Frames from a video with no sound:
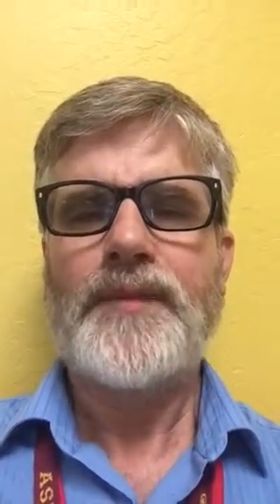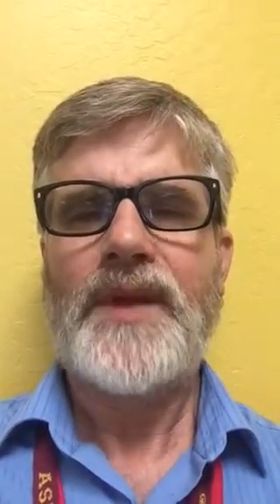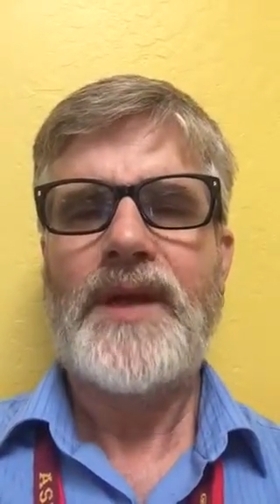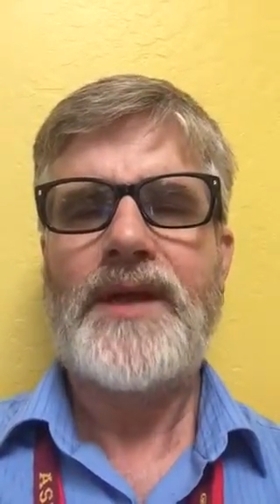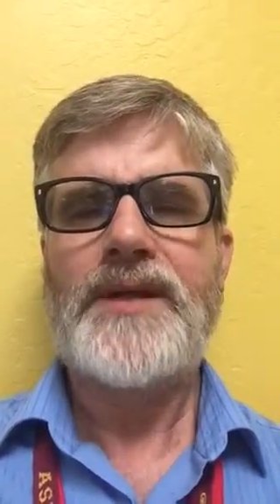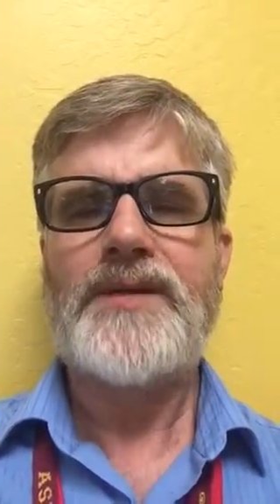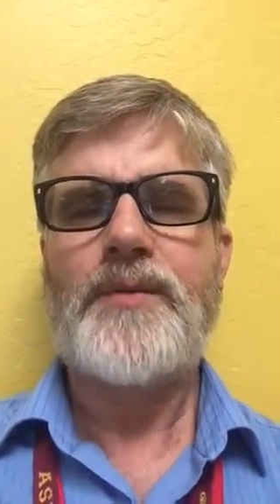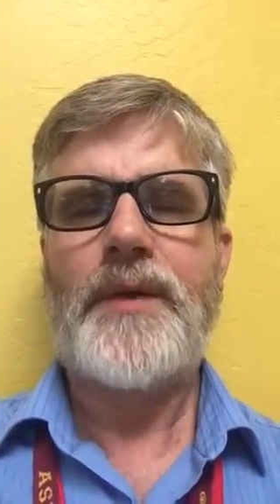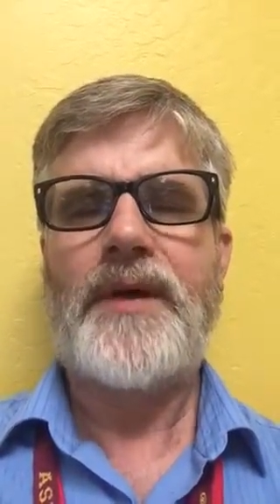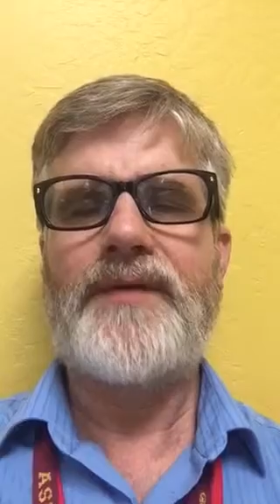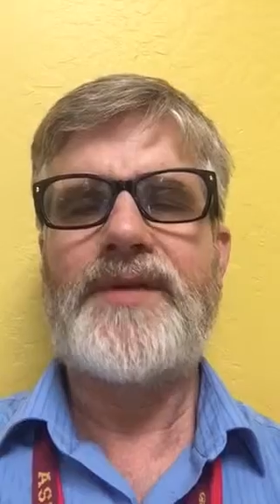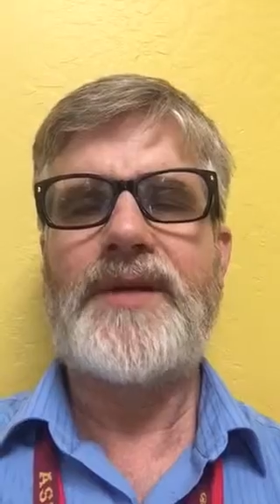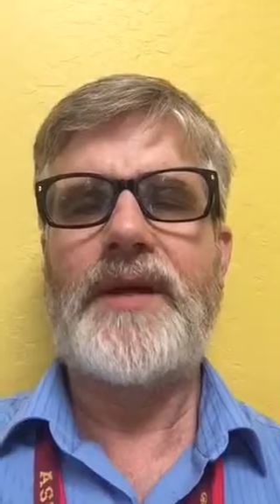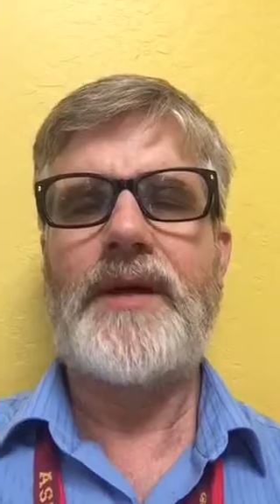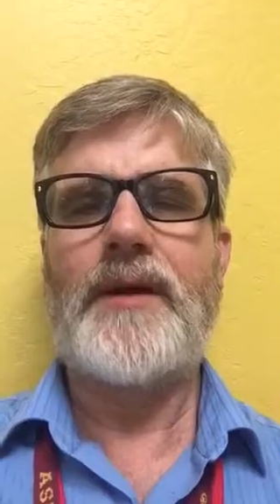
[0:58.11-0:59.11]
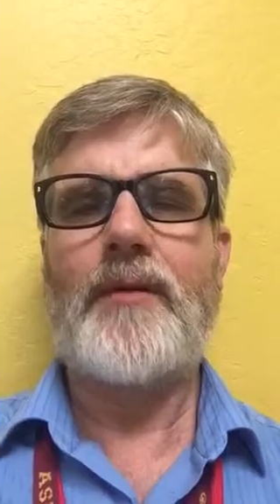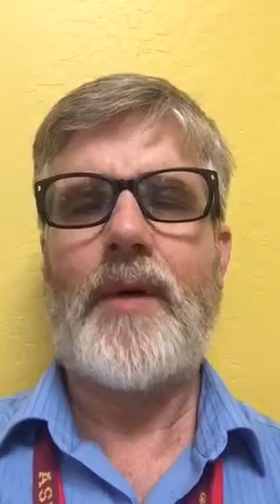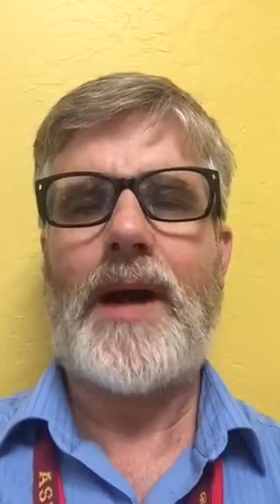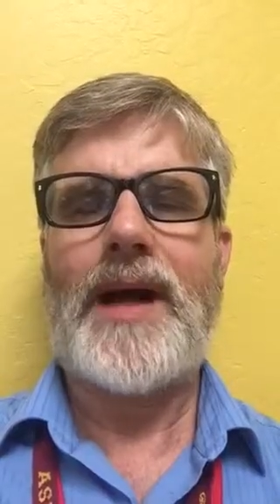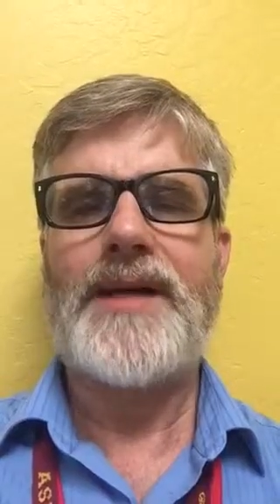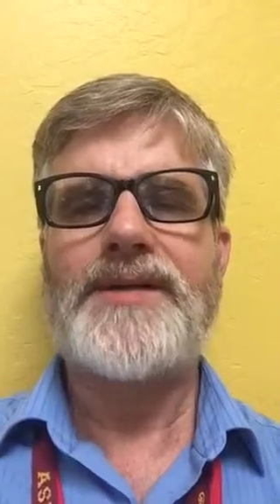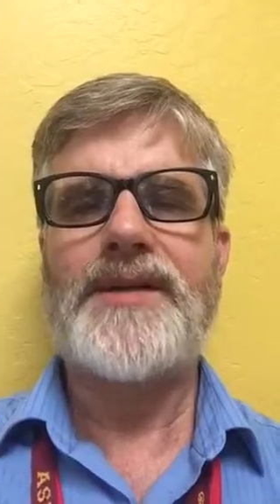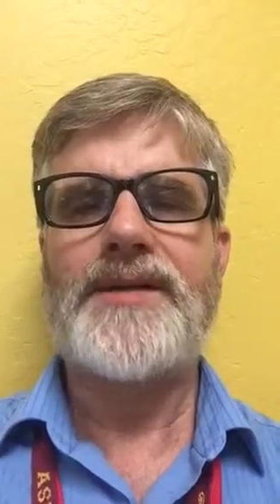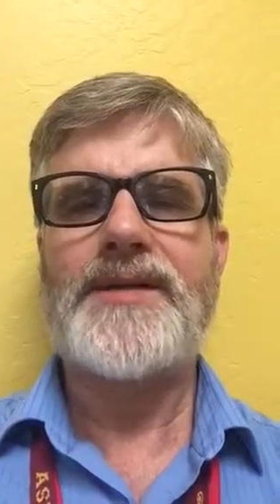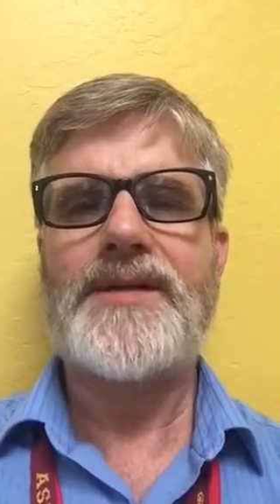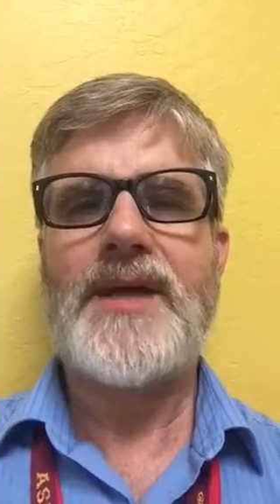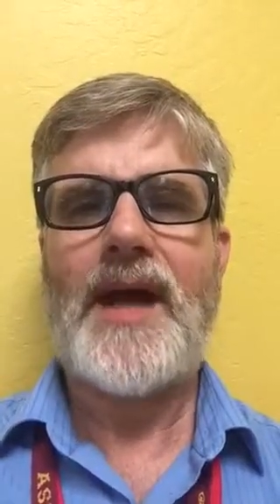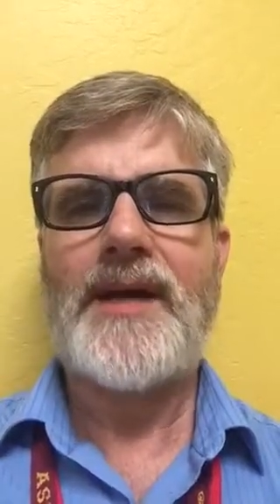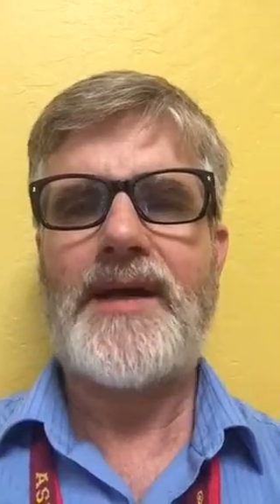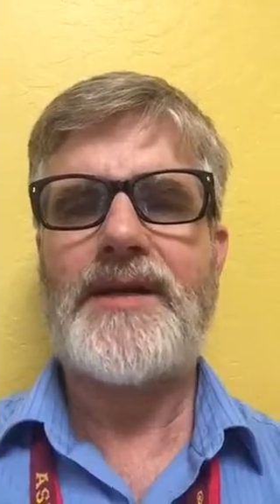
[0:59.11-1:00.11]
is we've seen a rise in
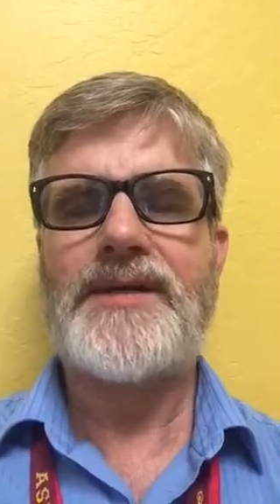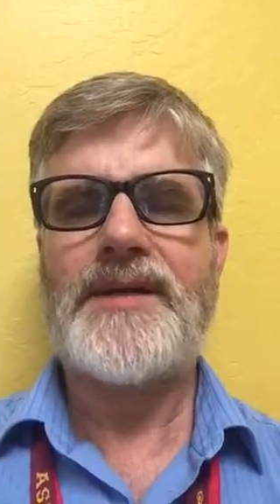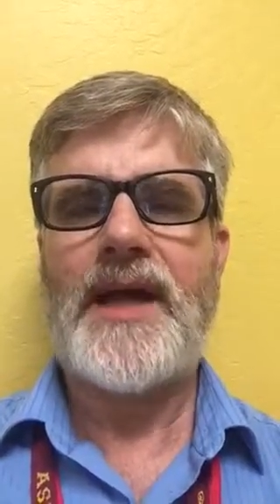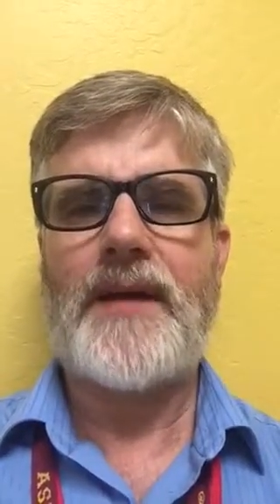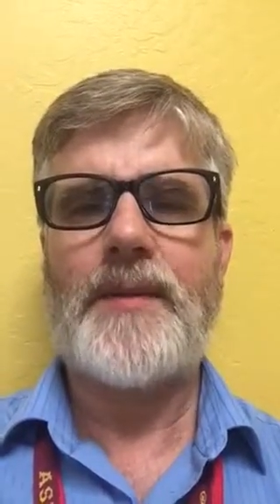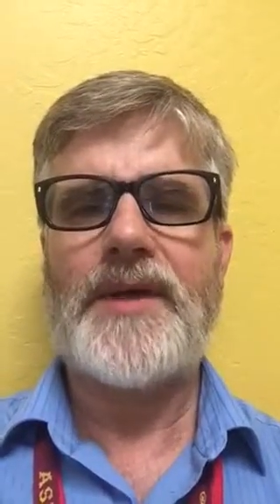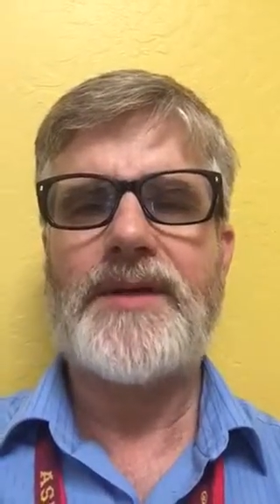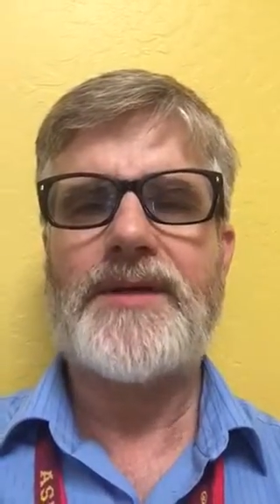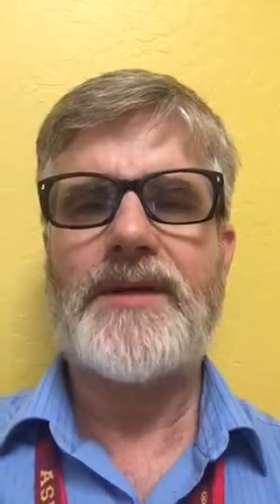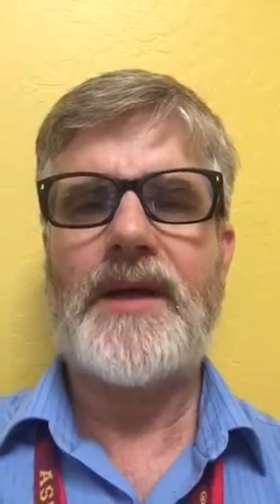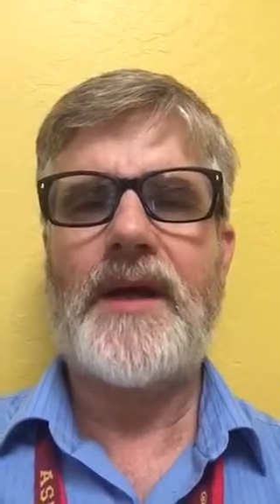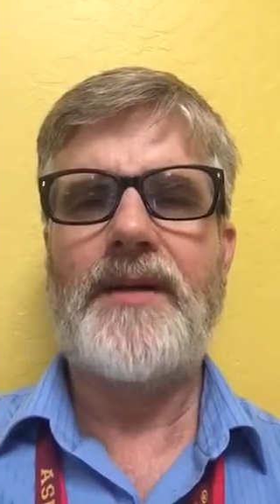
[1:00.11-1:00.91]
signing statements,